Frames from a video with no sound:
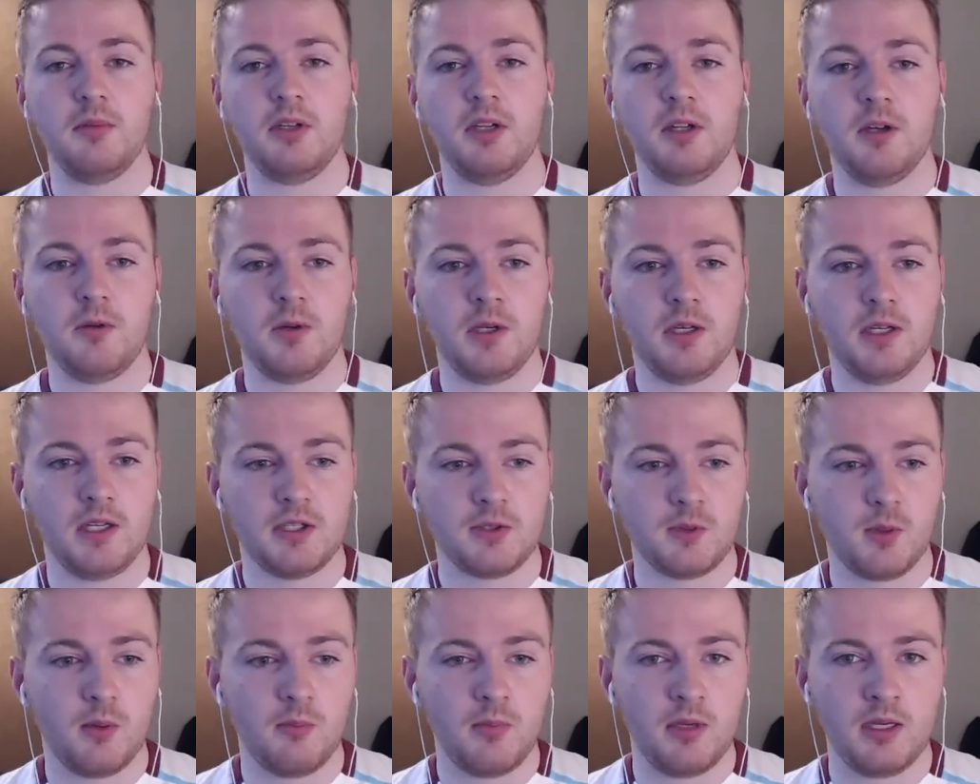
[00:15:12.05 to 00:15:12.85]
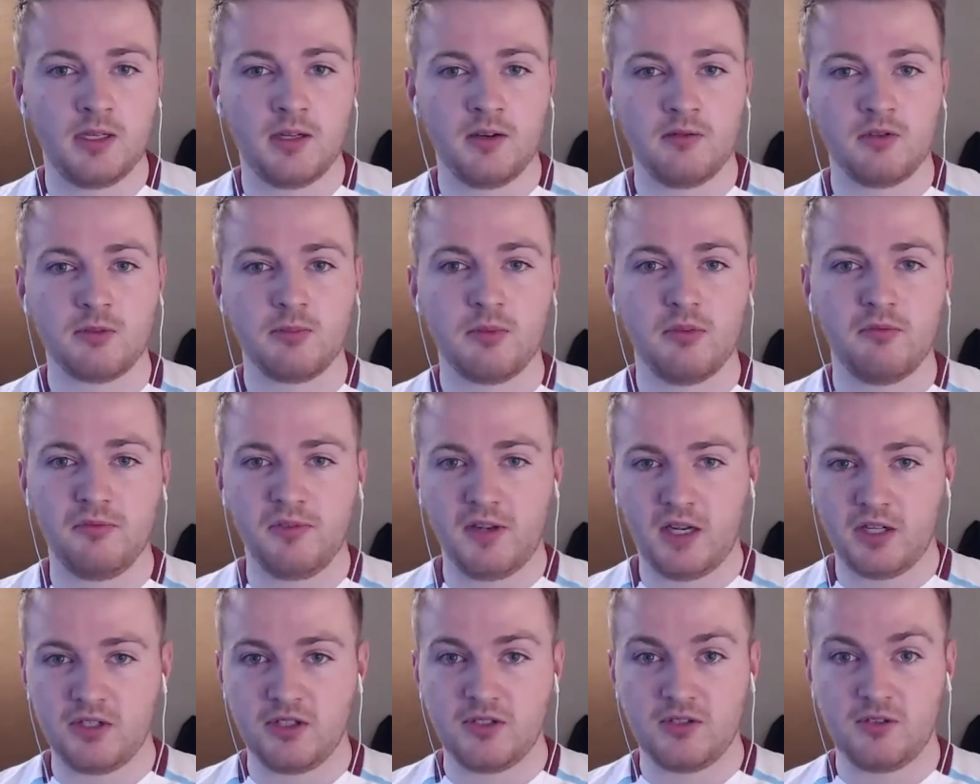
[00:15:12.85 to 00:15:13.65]
And that's what I mean. There has been
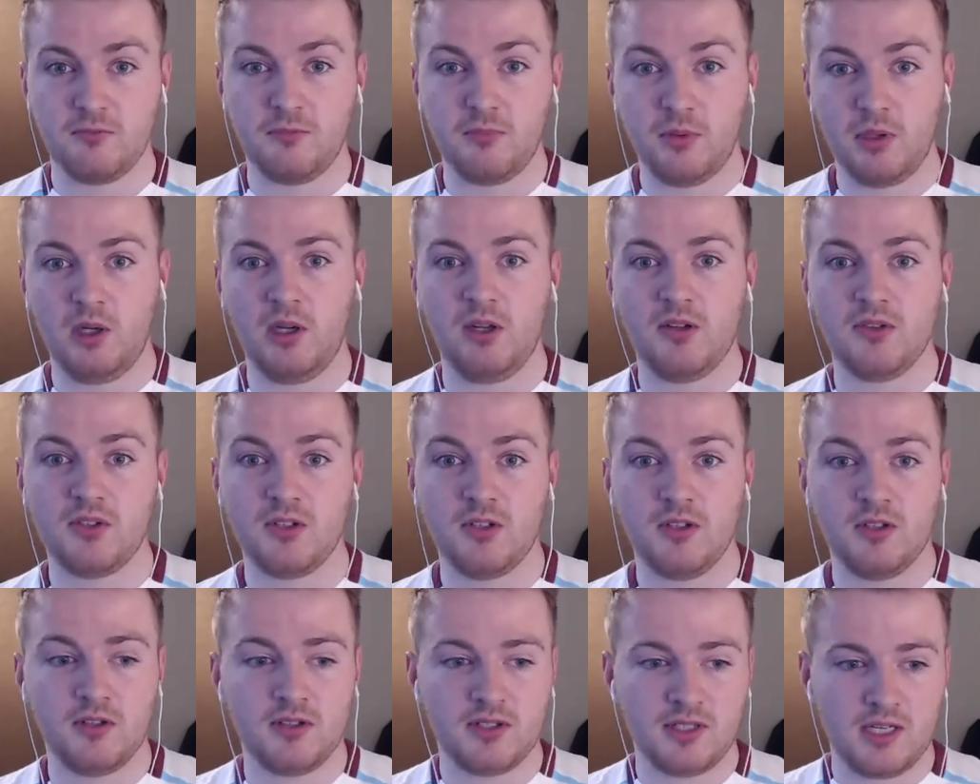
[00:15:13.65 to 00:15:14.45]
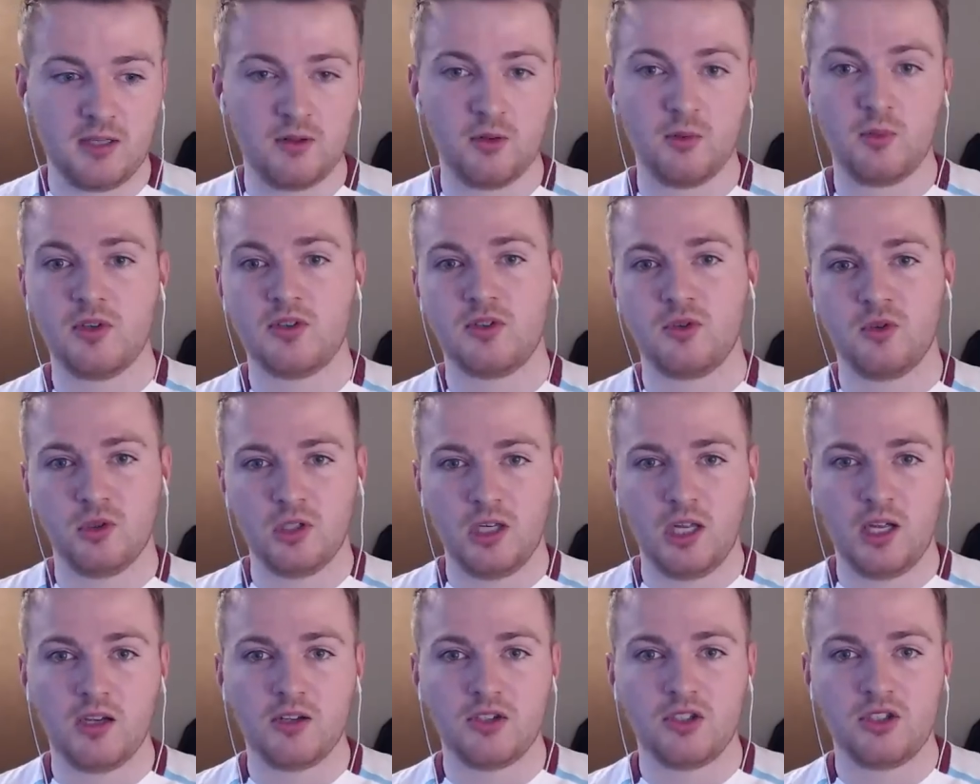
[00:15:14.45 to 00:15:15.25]
flashes of brilliance in the team that we saw
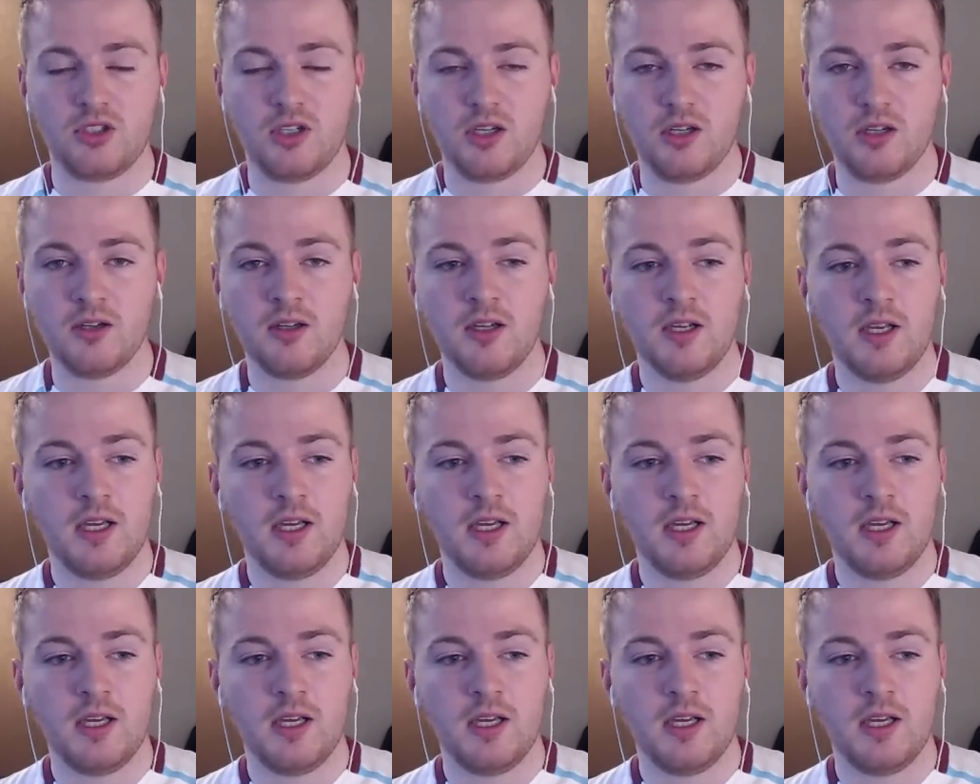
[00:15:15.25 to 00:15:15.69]
last year.